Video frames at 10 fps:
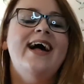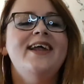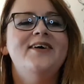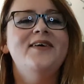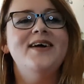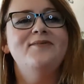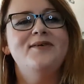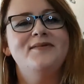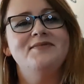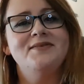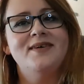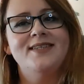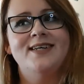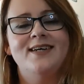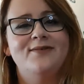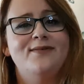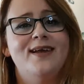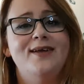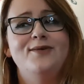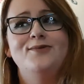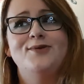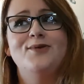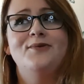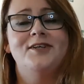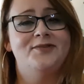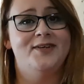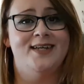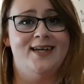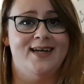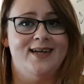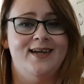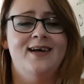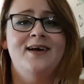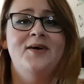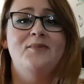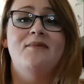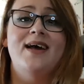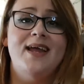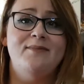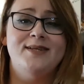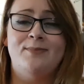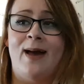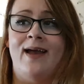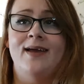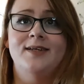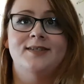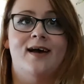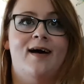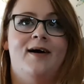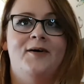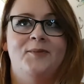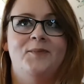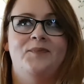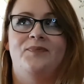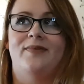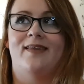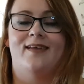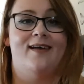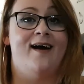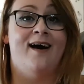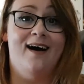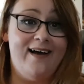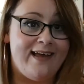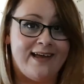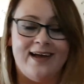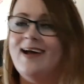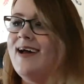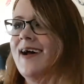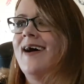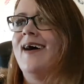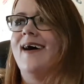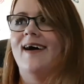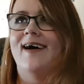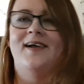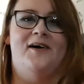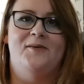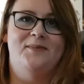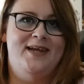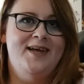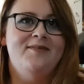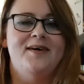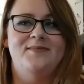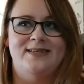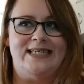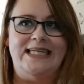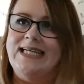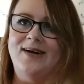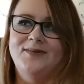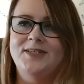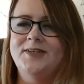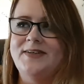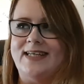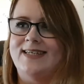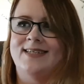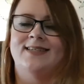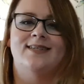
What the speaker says: Hello and welcome to my channel. Thank you so much for clicking. My name is Paige. Hi. I can't believe I'm sitting down to do this.